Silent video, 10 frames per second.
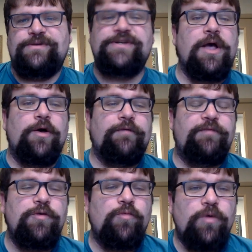So,
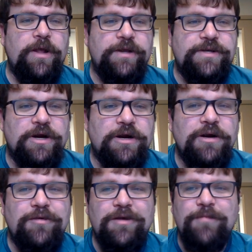if you would
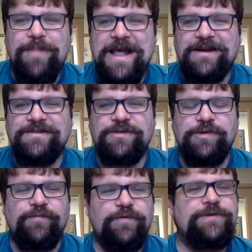turn back
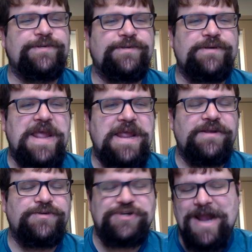to 1
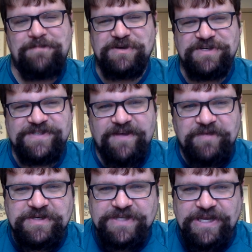Kings chapter
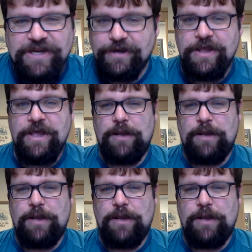17,